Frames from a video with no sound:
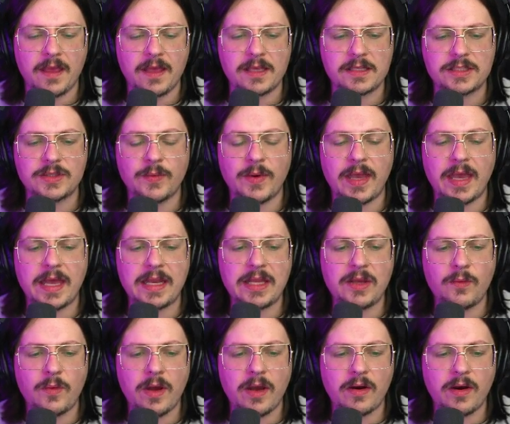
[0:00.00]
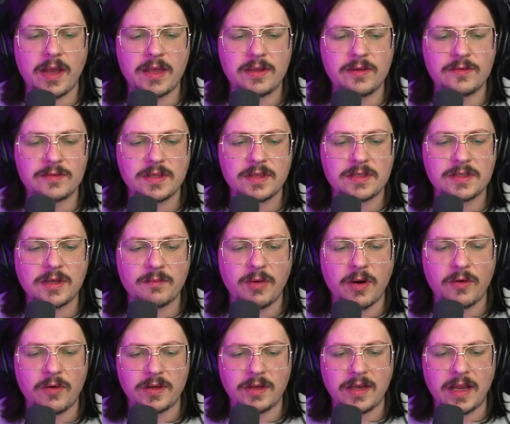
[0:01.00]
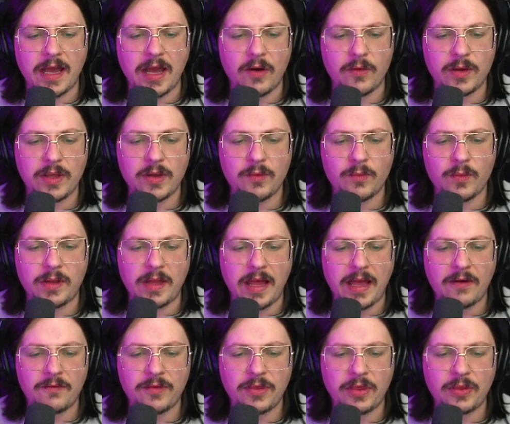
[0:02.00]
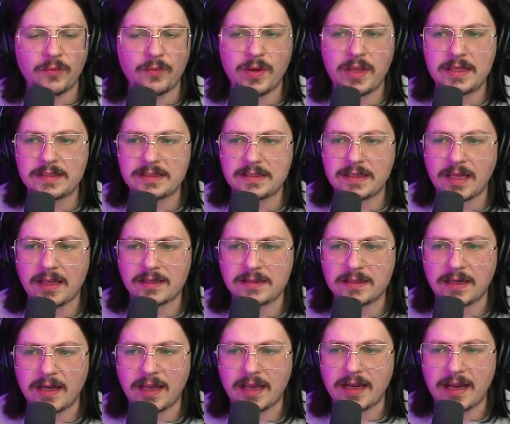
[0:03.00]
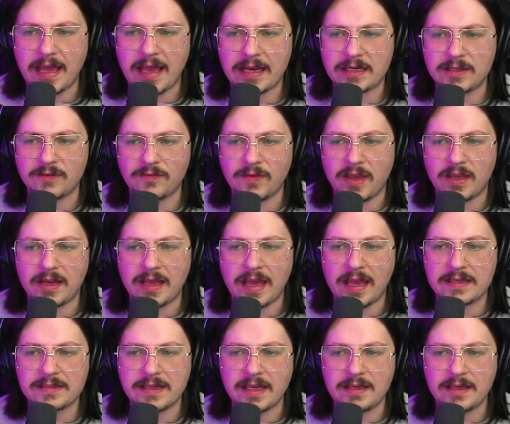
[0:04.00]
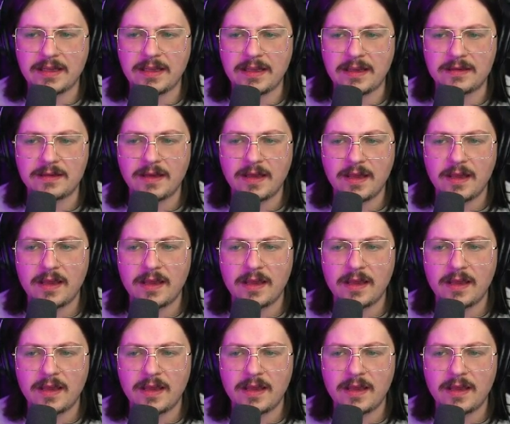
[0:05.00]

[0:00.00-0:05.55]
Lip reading: So anywhere I use this component now, it will have three states that I can activate as I need